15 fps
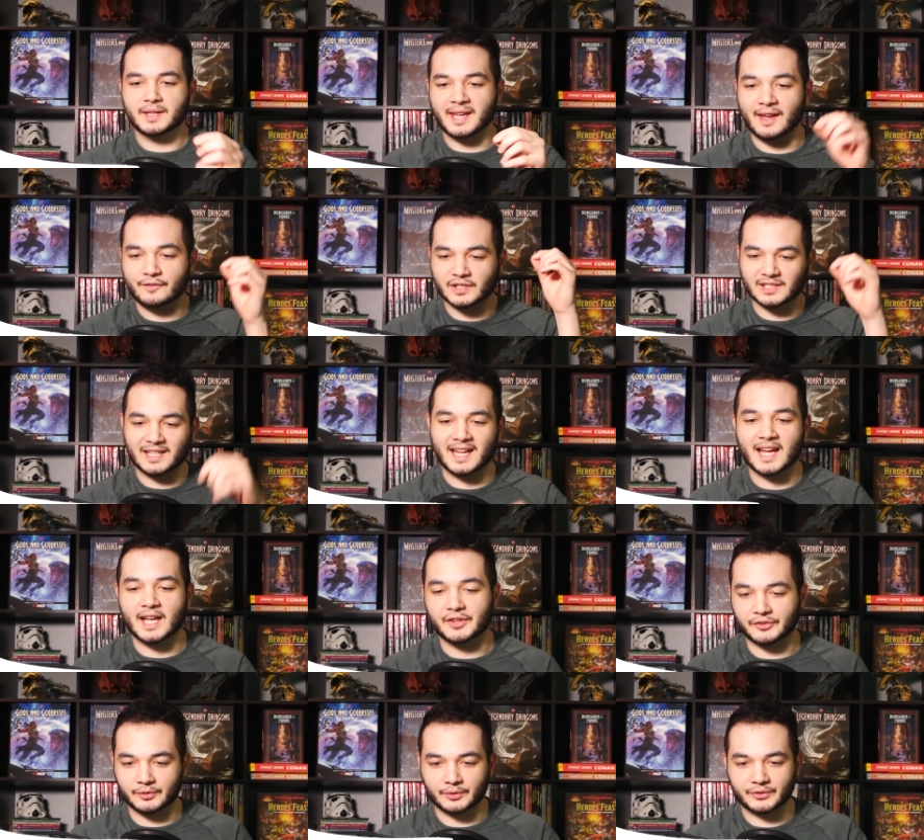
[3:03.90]
Kevin
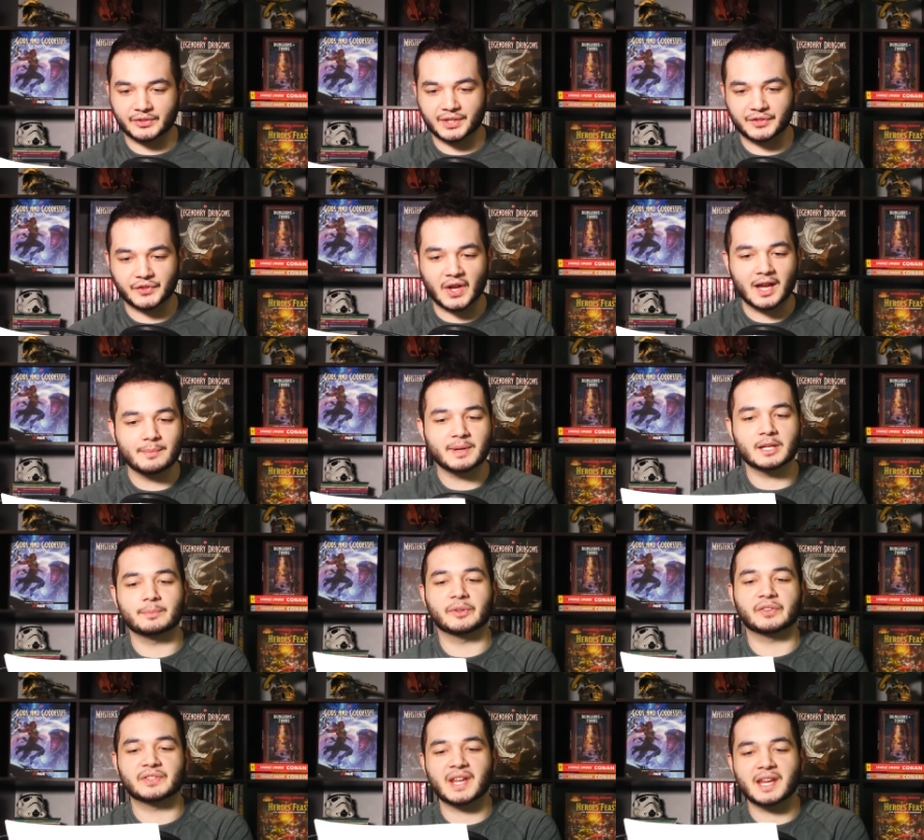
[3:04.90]
Castle says, I made a
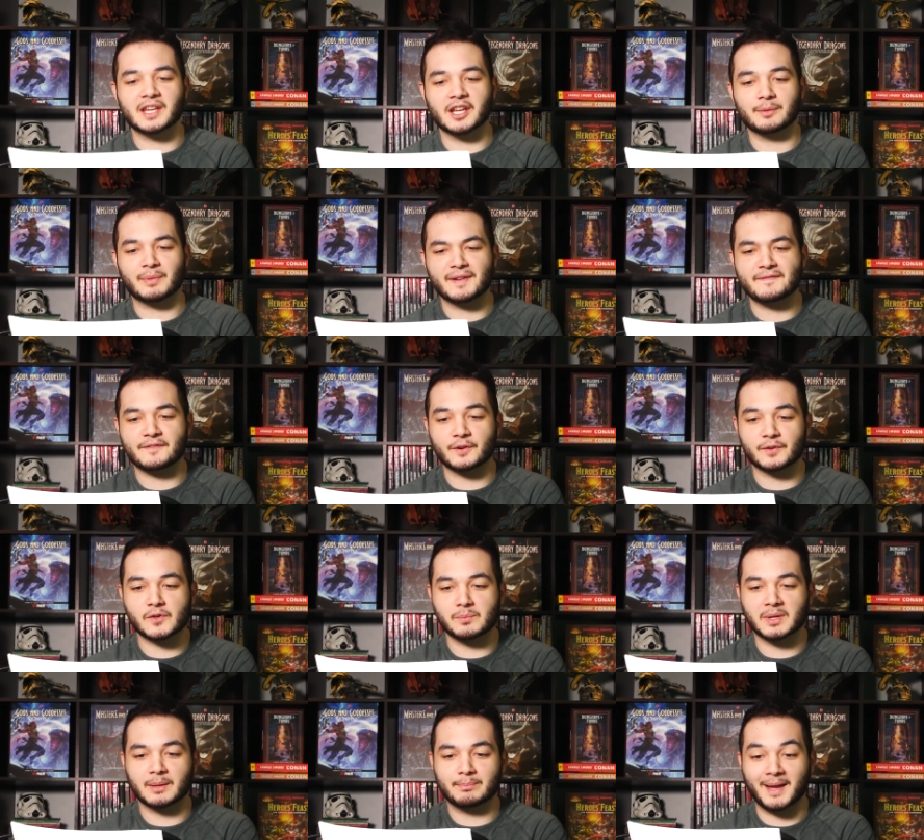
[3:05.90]
mistake in my
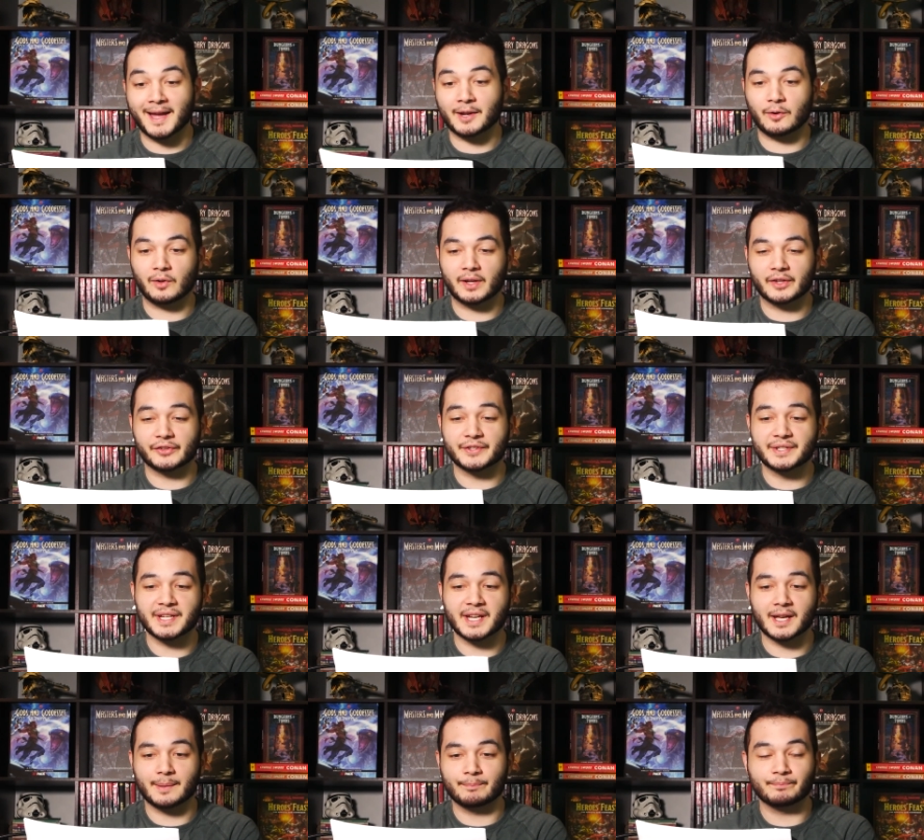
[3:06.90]
first big battle as a
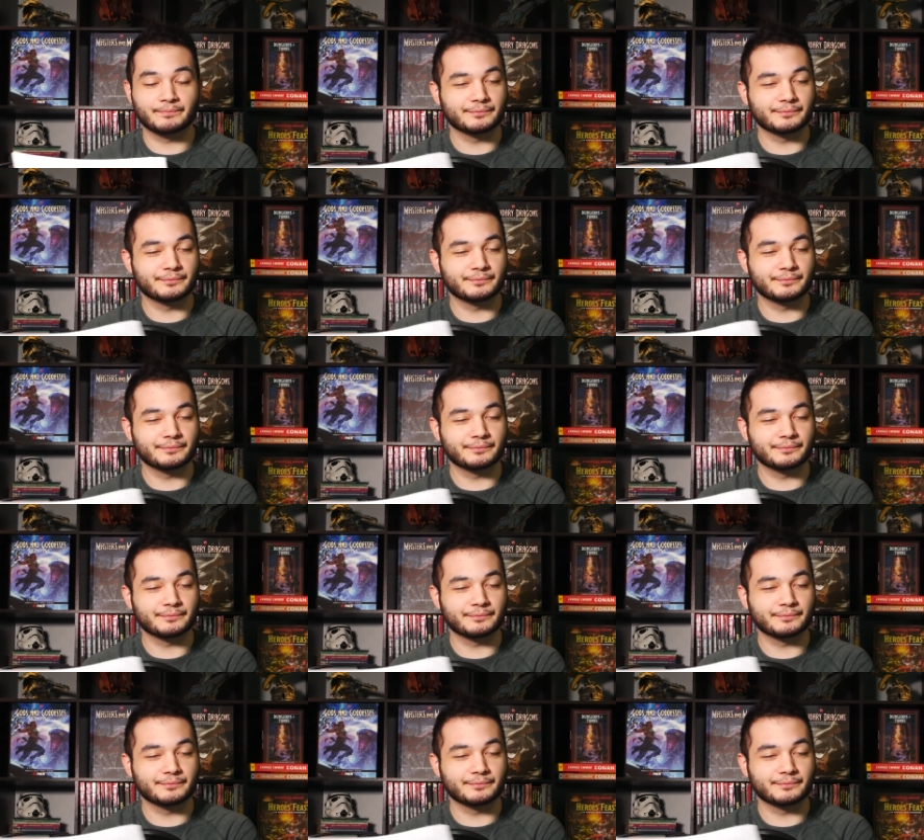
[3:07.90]
DM.